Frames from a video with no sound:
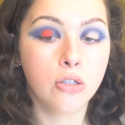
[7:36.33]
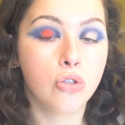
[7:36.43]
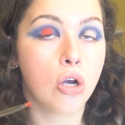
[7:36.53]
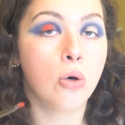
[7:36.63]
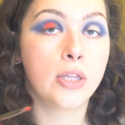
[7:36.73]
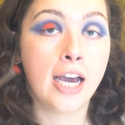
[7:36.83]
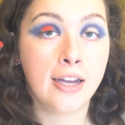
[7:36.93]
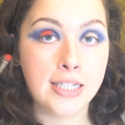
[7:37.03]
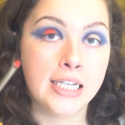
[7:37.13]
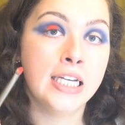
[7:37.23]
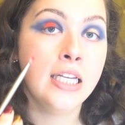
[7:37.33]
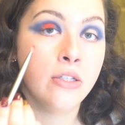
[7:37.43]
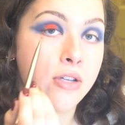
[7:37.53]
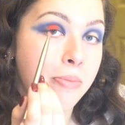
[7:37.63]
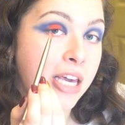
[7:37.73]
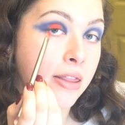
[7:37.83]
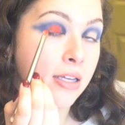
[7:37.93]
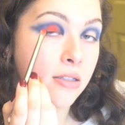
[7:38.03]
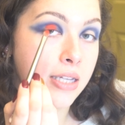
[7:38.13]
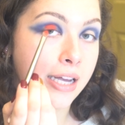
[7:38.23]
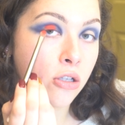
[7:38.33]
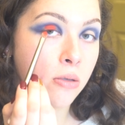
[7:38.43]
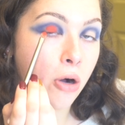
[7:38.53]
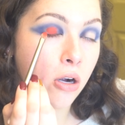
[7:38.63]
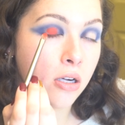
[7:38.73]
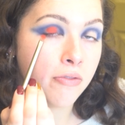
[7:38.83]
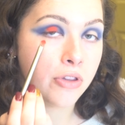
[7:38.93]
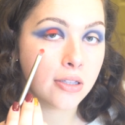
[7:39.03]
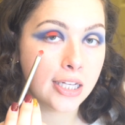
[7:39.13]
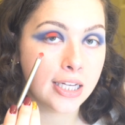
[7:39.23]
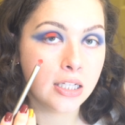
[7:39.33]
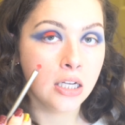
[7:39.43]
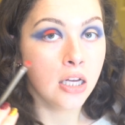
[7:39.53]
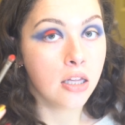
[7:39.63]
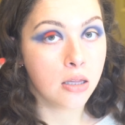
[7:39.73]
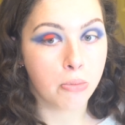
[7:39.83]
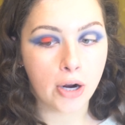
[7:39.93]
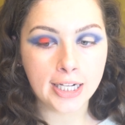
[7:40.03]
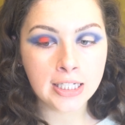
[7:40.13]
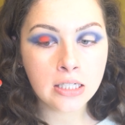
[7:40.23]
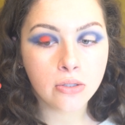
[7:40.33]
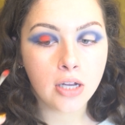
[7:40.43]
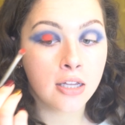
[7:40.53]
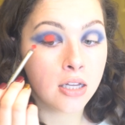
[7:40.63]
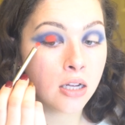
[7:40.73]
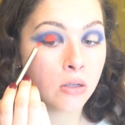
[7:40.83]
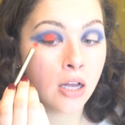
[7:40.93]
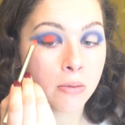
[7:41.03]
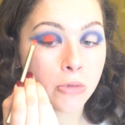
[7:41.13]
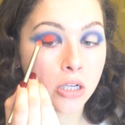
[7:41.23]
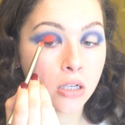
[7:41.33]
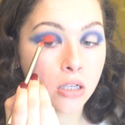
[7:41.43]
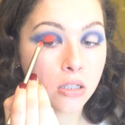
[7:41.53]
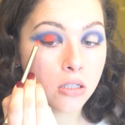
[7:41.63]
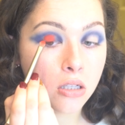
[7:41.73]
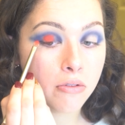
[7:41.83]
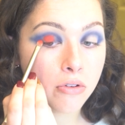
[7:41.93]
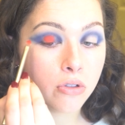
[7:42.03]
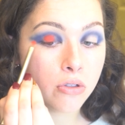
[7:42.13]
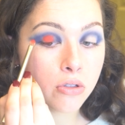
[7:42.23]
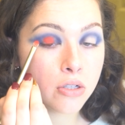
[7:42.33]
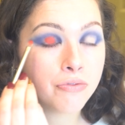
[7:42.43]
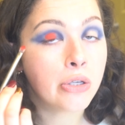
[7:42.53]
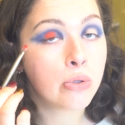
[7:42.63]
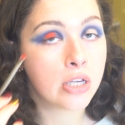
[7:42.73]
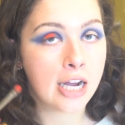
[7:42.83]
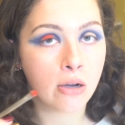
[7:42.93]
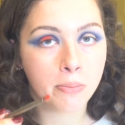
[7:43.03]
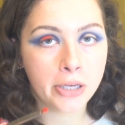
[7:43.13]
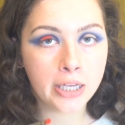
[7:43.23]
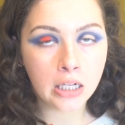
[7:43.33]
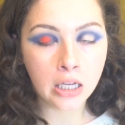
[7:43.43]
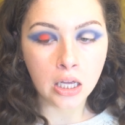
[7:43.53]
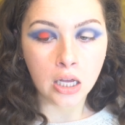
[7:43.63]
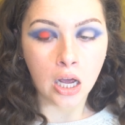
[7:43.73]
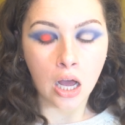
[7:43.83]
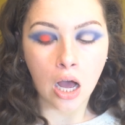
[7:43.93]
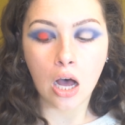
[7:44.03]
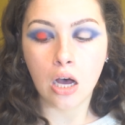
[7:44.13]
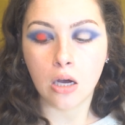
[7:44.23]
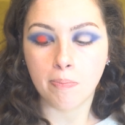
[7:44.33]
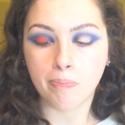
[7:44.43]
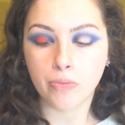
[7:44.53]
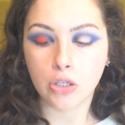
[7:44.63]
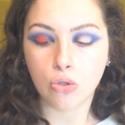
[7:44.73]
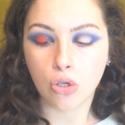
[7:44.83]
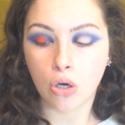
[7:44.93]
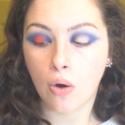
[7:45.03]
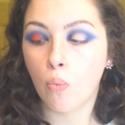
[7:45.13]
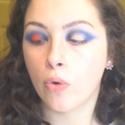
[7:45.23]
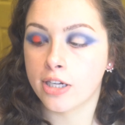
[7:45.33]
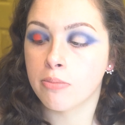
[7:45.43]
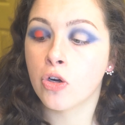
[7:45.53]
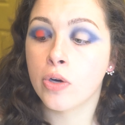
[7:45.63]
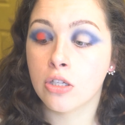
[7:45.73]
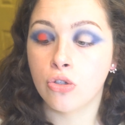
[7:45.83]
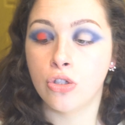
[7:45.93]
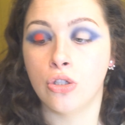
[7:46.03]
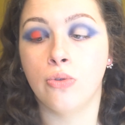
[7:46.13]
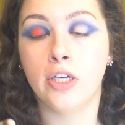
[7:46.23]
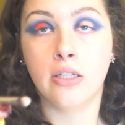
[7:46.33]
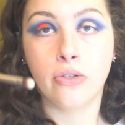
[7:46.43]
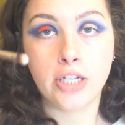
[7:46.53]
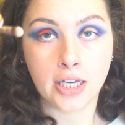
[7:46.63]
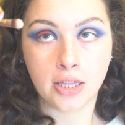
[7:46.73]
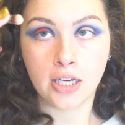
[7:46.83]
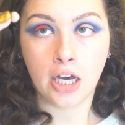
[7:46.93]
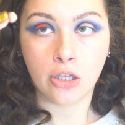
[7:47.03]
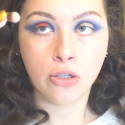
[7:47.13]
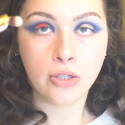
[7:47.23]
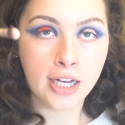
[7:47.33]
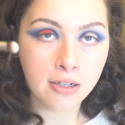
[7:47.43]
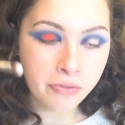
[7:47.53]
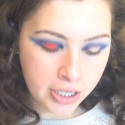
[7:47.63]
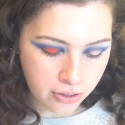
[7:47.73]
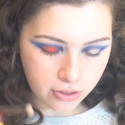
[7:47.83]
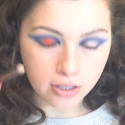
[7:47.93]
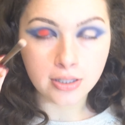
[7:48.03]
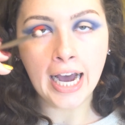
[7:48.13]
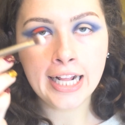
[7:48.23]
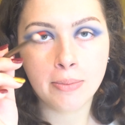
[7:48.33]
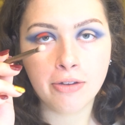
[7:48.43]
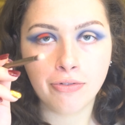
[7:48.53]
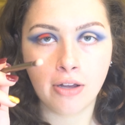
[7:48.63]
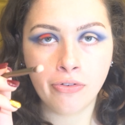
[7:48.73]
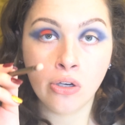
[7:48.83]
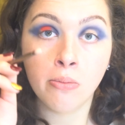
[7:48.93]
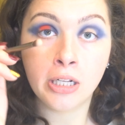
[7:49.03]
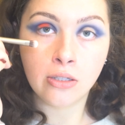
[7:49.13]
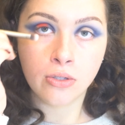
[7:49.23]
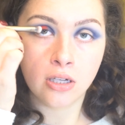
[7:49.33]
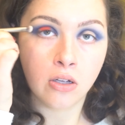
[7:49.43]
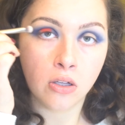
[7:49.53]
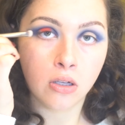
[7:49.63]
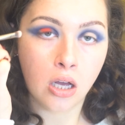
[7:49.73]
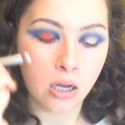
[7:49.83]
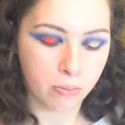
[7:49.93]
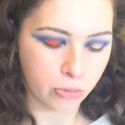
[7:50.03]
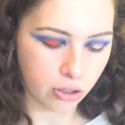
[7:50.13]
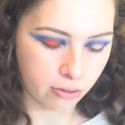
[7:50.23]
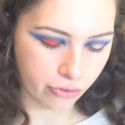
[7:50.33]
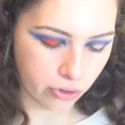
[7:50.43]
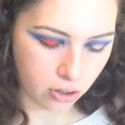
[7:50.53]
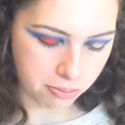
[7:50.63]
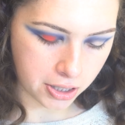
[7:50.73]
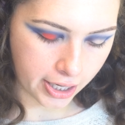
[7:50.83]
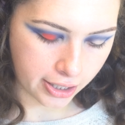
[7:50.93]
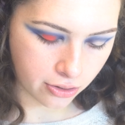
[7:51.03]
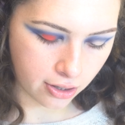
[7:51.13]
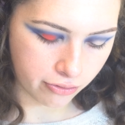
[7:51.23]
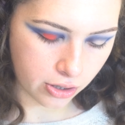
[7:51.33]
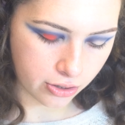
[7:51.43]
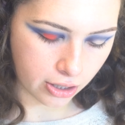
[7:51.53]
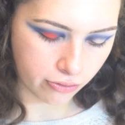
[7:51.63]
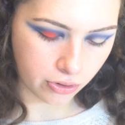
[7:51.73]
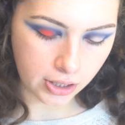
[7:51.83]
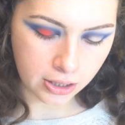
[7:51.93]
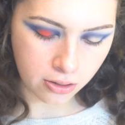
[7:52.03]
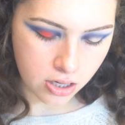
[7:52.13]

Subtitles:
So the idea is to make the center part of the lid the brightest, and then I'm gonna diffuse it out a bit. So what I'm going to do is take the other side of this. It's a tiny bit fluffier, but it's still good for applying stuff to the center of the lid.